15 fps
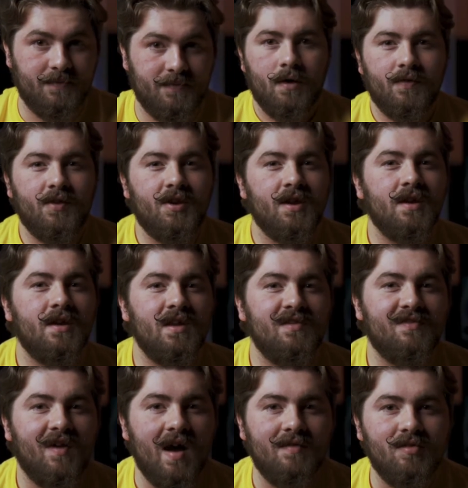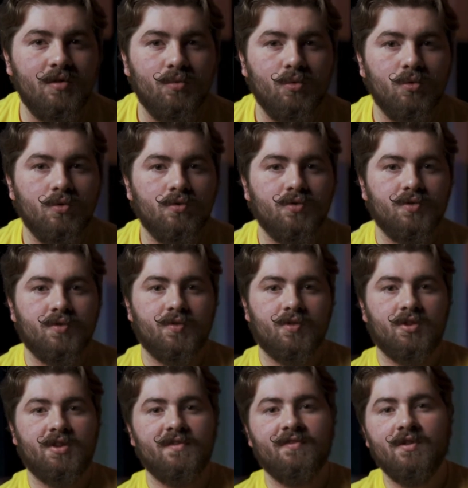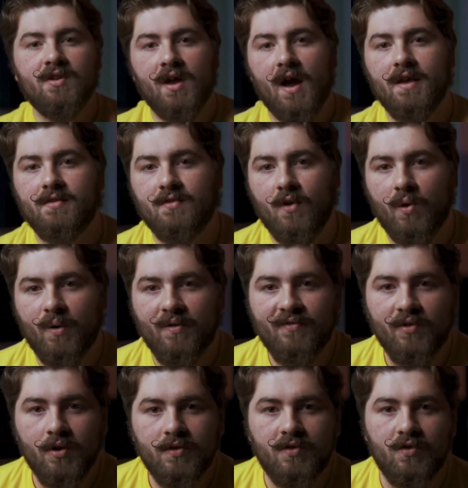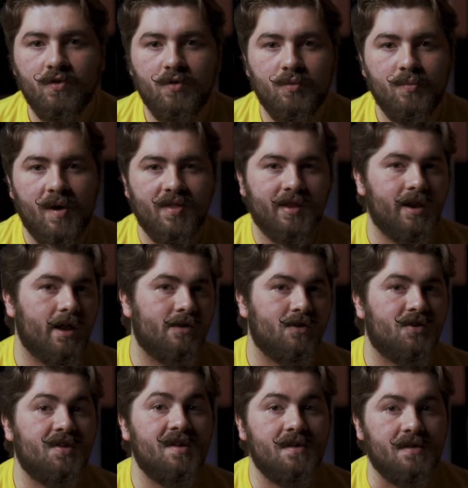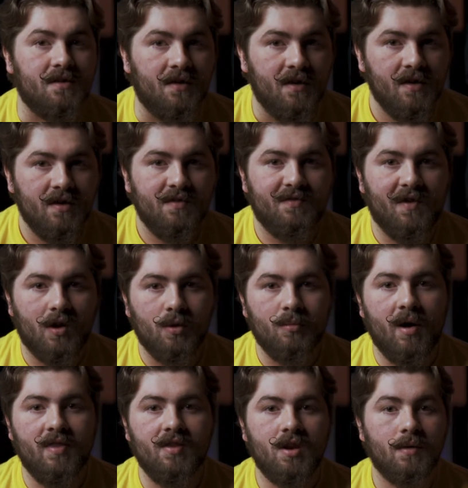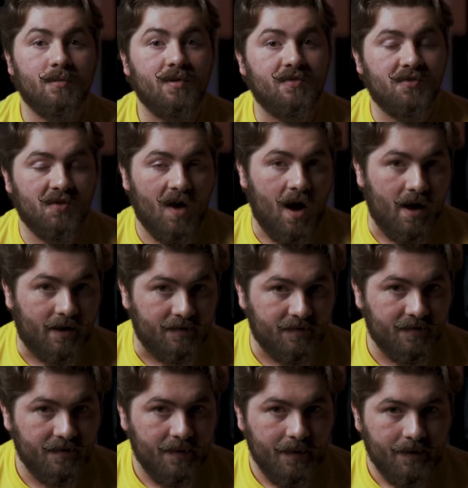In the D&D 5e rules, the different dice are referred to by the letter D followed by the number of sides: